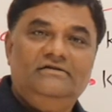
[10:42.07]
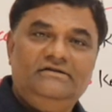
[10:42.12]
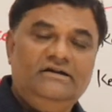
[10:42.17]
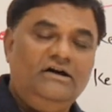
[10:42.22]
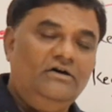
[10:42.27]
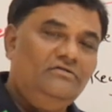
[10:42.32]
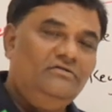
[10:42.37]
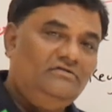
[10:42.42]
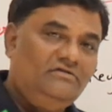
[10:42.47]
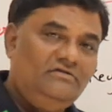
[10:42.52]

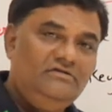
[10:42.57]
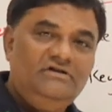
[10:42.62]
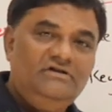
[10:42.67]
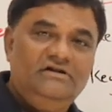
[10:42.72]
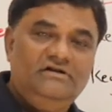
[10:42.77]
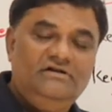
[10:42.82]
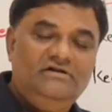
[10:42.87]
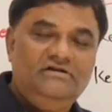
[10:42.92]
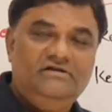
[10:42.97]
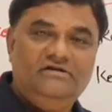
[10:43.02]
Now,
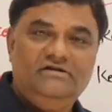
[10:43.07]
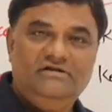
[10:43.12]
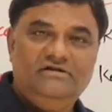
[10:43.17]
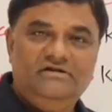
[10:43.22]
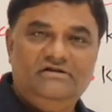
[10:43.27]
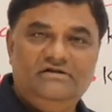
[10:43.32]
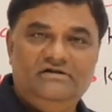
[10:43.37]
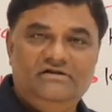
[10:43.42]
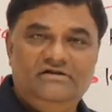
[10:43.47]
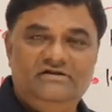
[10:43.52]

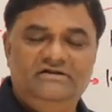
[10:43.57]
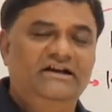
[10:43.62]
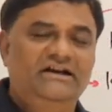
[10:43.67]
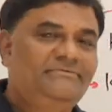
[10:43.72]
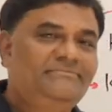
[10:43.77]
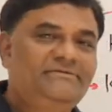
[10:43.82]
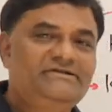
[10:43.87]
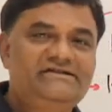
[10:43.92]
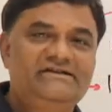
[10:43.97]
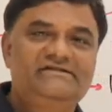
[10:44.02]

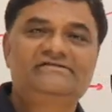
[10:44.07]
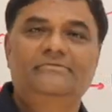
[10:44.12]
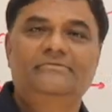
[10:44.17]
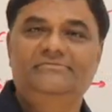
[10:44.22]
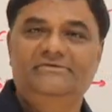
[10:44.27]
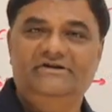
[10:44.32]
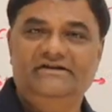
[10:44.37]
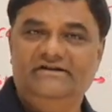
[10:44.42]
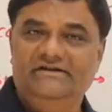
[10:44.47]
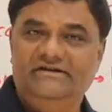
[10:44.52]
let me say
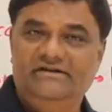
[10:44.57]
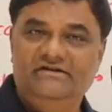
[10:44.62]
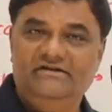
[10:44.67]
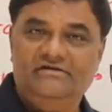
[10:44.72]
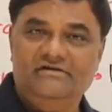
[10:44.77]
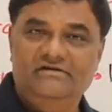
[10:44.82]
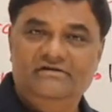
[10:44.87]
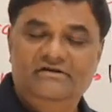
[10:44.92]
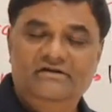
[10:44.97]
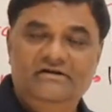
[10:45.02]
something
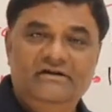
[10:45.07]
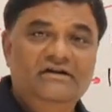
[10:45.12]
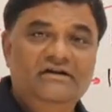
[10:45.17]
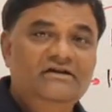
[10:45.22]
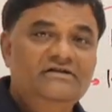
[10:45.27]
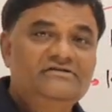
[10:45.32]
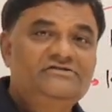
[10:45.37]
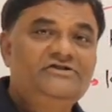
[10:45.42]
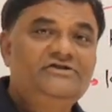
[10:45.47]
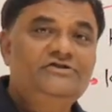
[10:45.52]
here.
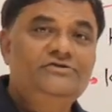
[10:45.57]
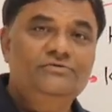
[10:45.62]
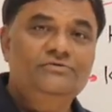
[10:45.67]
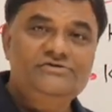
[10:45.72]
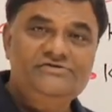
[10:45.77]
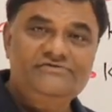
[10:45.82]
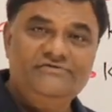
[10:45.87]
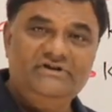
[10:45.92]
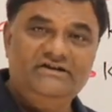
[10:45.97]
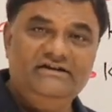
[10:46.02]
See,
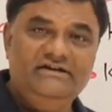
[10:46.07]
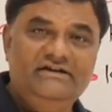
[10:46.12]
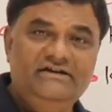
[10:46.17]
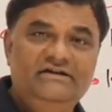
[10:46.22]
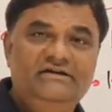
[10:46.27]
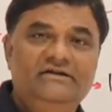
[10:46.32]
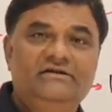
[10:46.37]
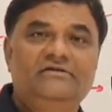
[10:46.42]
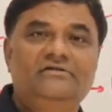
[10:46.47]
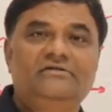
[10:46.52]

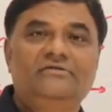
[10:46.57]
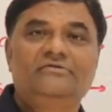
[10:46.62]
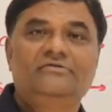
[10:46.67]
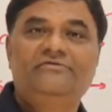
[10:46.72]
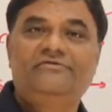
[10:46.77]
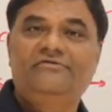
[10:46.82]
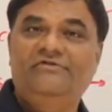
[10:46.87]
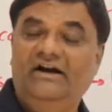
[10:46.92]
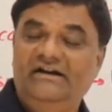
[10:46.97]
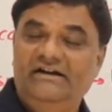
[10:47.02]
usually
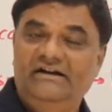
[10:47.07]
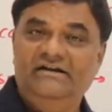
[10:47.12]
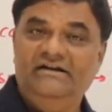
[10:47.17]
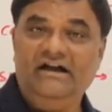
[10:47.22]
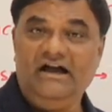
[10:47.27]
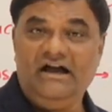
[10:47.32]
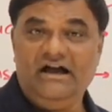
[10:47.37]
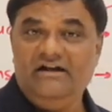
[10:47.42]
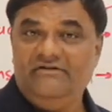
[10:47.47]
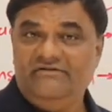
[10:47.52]

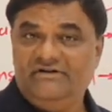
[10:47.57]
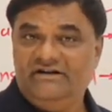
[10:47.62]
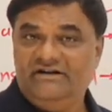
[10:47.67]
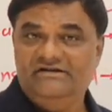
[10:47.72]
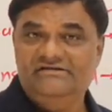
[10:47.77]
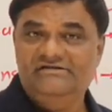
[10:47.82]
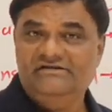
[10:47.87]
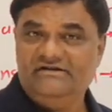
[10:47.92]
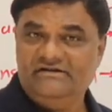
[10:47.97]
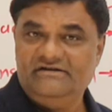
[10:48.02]
finding
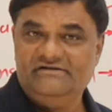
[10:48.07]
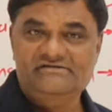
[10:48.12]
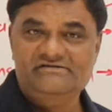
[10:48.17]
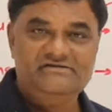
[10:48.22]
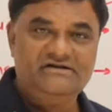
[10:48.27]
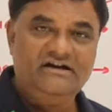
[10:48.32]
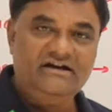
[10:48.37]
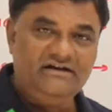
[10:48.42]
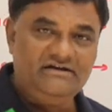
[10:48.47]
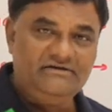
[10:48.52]
average
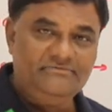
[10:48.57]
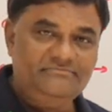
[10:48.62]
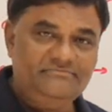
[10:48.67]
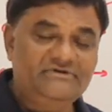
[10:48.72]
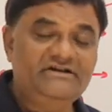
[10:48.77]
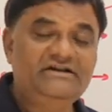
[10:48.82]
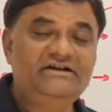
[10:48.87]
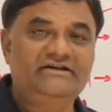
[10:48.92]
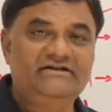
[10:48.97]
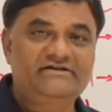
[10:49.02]
case
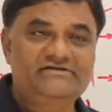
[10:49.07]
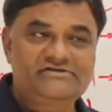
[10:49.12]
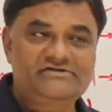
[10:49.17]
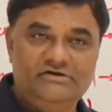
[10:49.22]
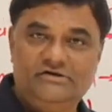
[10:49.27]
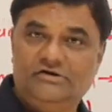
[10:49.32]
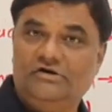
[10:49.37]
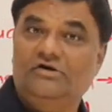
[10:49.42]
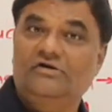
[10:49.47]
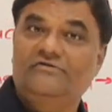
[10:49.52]
time needs
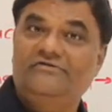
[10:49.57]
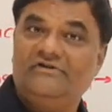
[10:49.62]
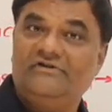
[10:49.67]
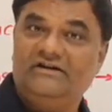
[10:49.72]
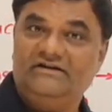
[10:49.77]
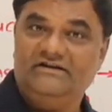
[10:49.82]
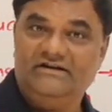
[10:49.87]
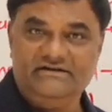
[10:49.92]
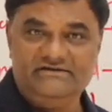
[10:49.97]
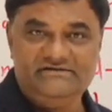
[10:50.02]
a lot of
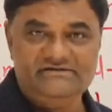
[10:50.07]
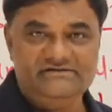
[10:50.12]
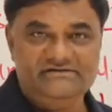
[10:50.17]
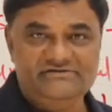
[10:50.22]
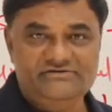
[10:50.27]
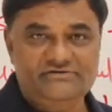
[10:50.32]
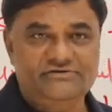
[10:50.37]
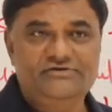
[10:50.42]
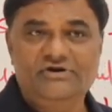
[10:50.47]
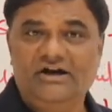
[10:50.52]

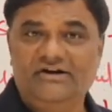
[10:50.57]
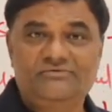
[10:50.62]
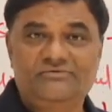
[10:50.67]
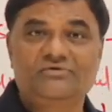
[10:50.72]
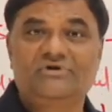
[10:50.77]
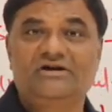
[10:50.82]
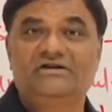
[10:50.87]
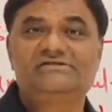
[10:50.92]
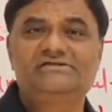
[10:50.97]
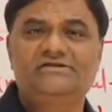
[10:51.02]
analysis. So you have
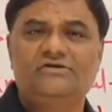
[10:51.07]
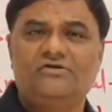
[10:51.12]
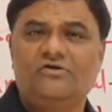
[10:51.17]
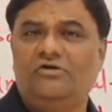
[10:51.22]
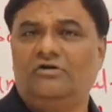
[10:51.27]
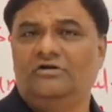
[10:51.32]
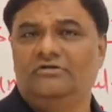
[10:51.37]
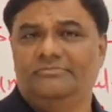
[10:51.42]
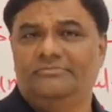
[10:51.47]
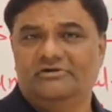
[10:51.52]
to consider
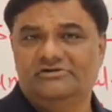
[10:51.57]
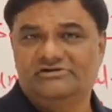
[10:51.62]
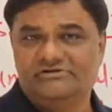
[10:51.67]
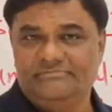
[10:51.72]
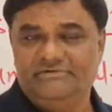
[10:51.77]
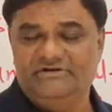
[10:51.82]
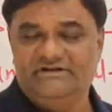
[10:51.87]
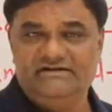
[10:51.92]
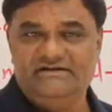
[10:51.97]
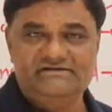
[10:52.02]
all
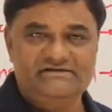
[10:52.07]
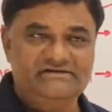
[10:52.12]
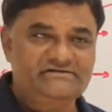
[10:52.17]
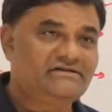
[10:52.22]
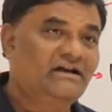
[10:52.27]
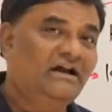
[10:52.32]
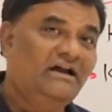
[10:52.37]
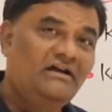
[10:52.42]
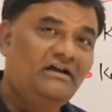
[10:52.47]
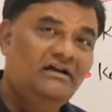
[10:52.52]
possible cases,